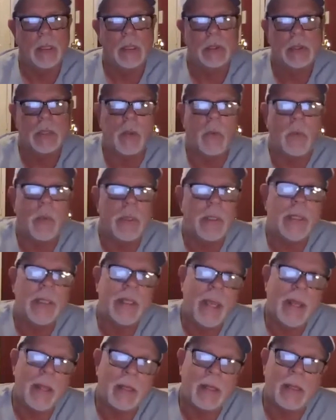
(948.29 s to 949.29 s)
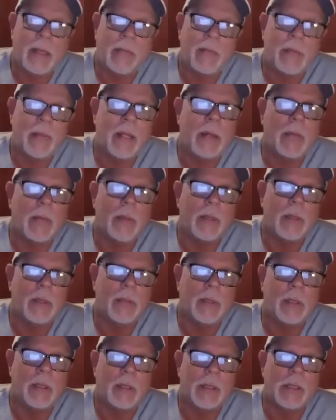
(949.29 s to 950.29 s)
So I wanted to kind of cover that with you
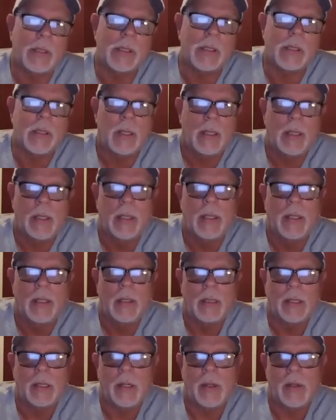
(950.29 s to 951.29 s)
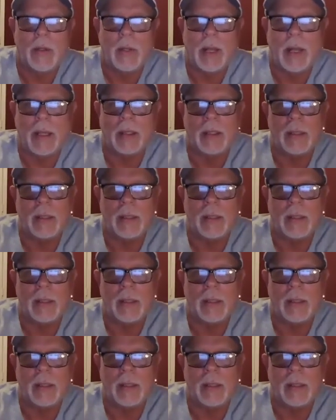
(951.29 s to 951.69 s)
because, you know,